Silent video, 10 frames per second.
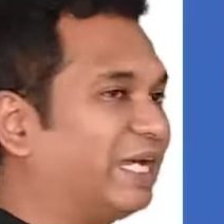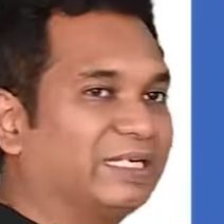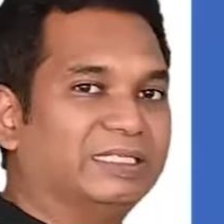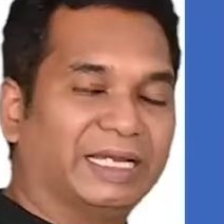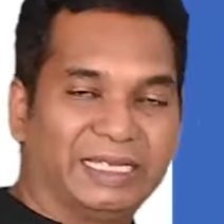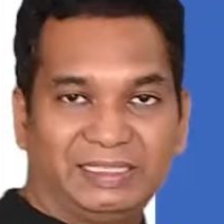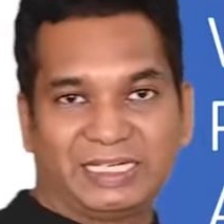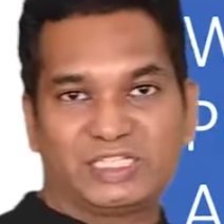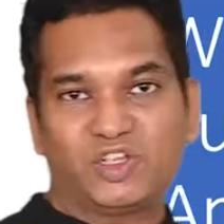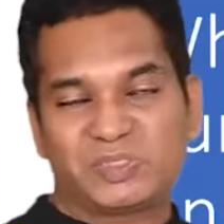that, again,
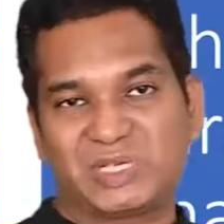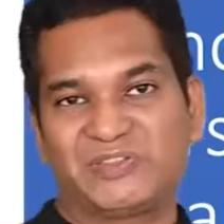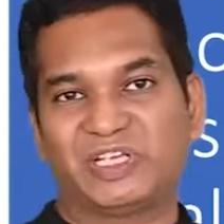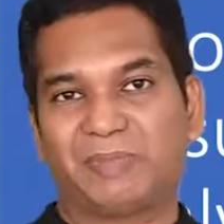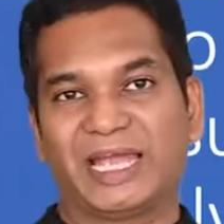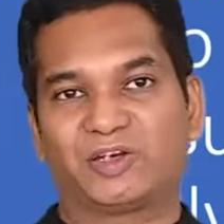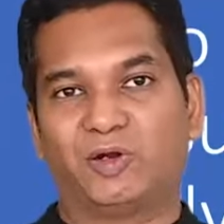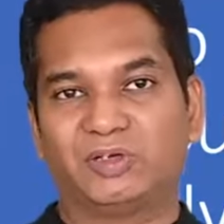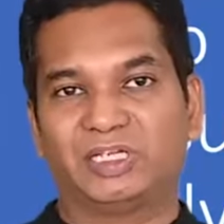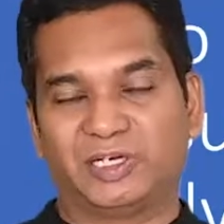there is no specific
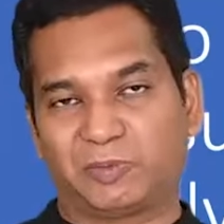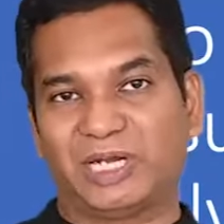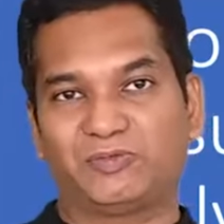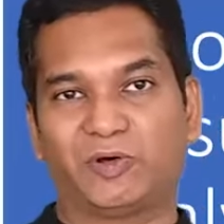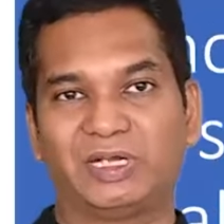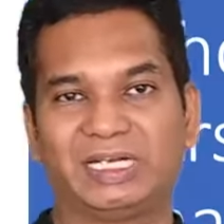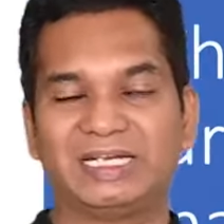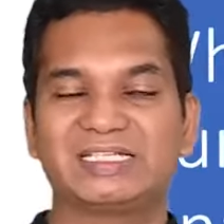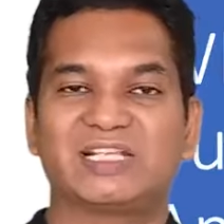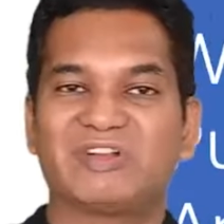background required for it.
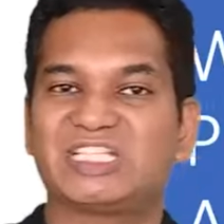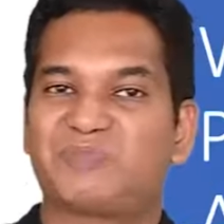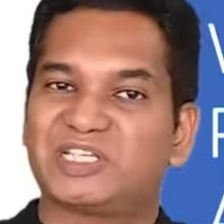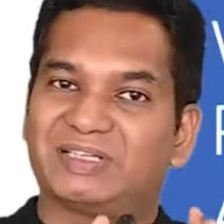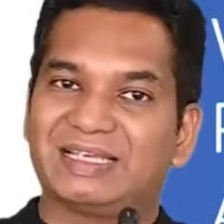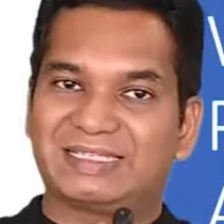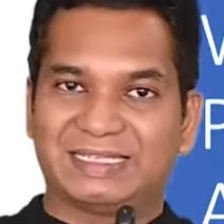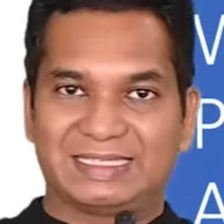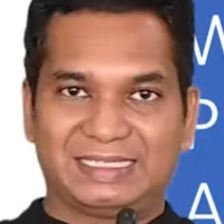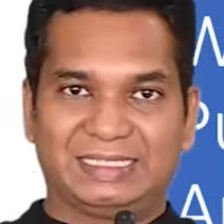It is a very specialized
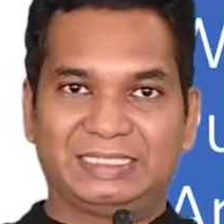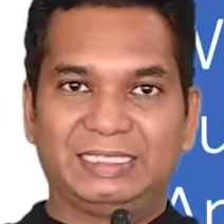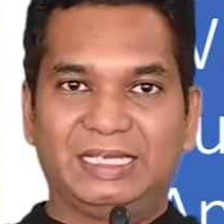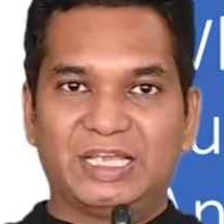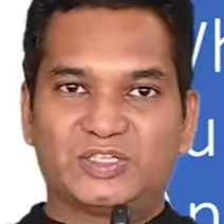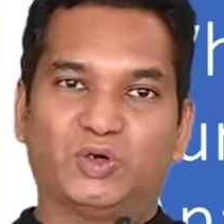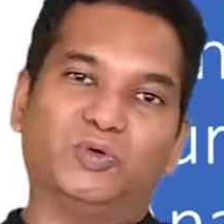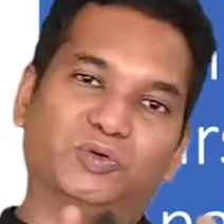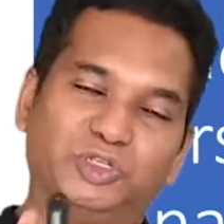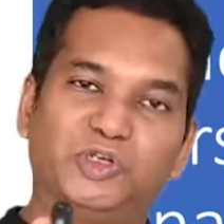skill set.
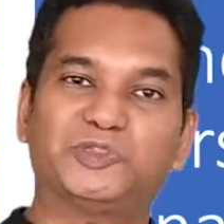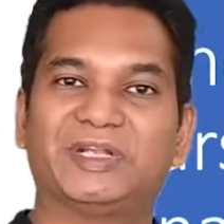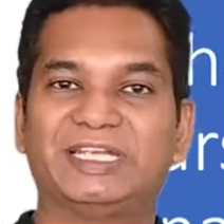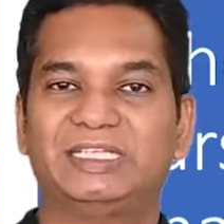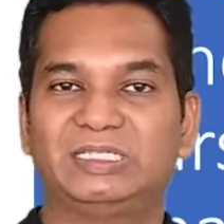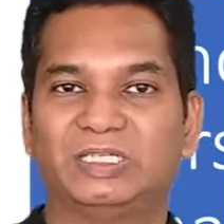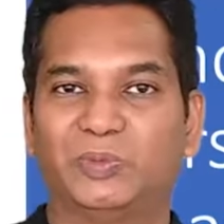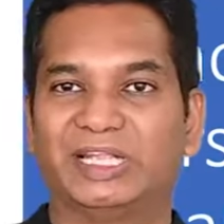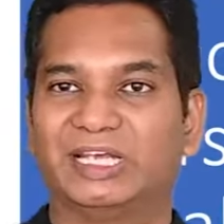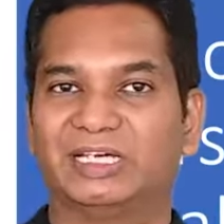So usually
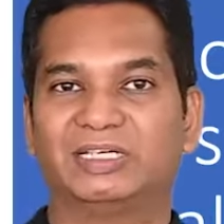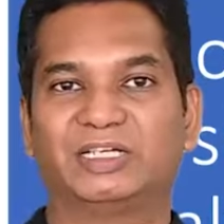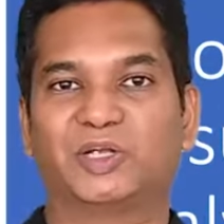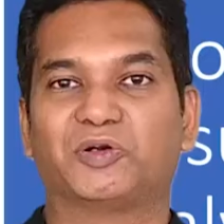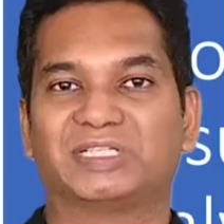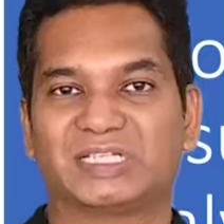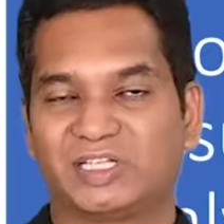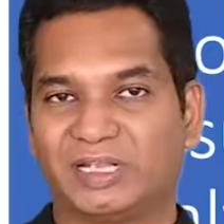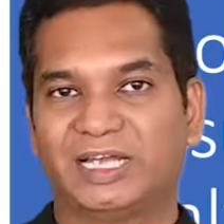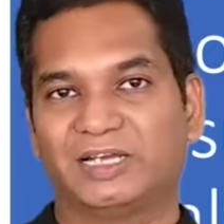when the recruiters
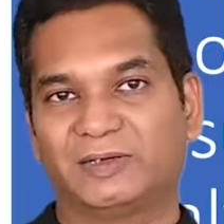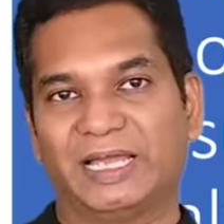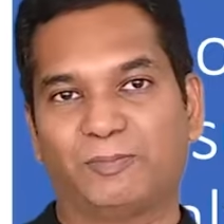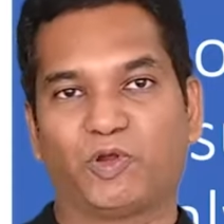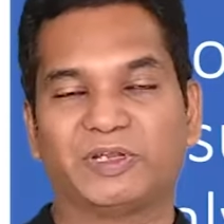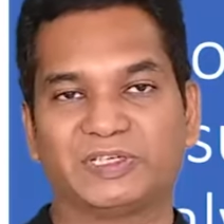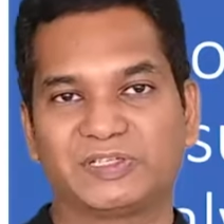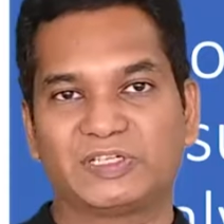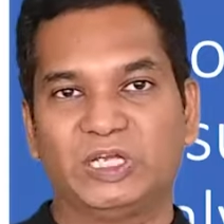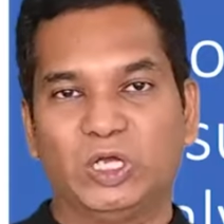or the
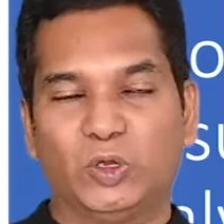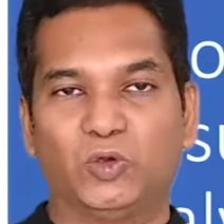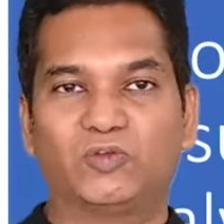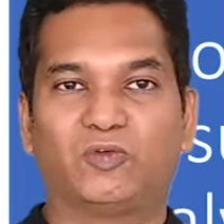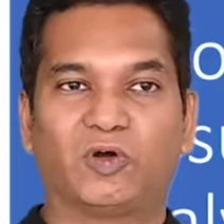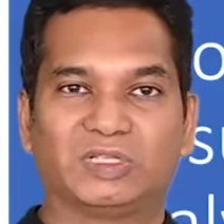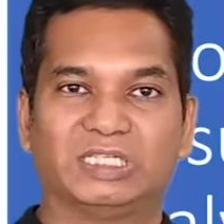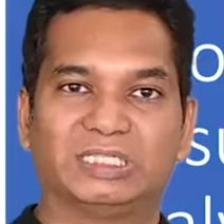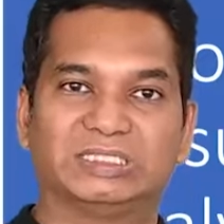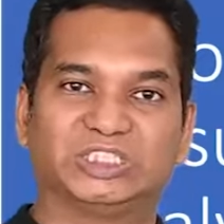employers look for
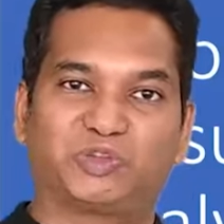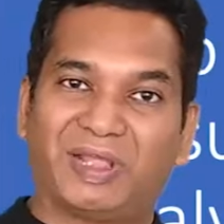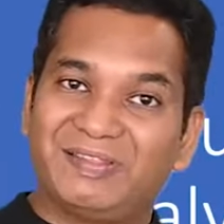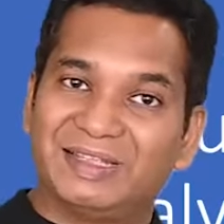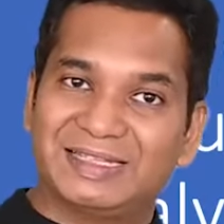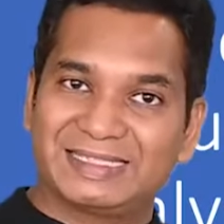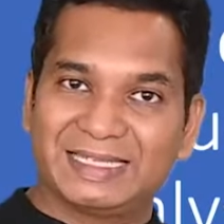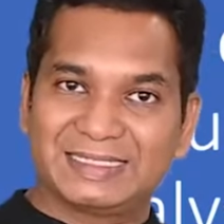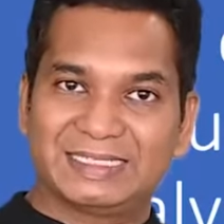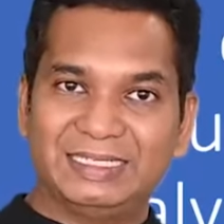the strength in the
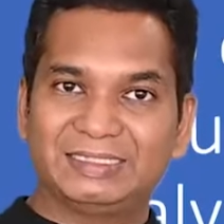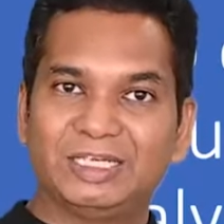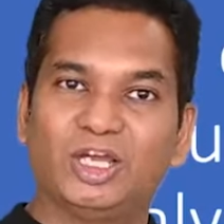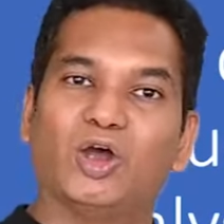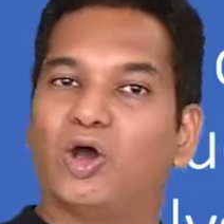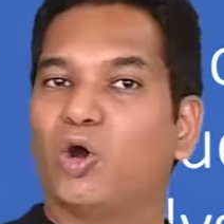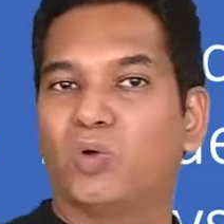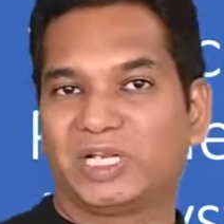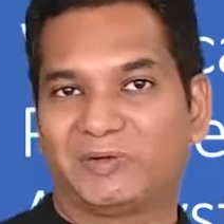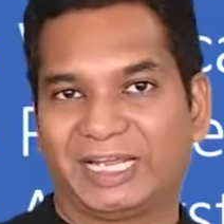skill set
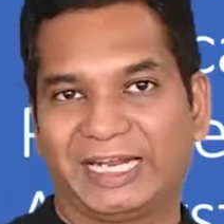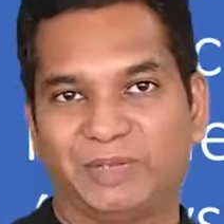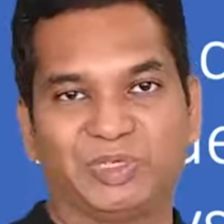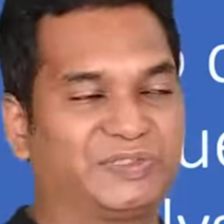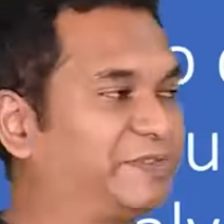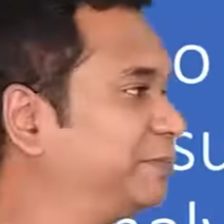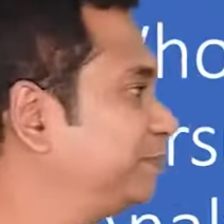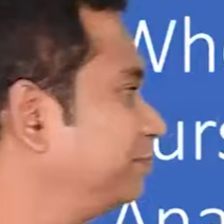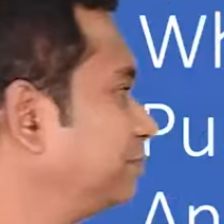over your academics.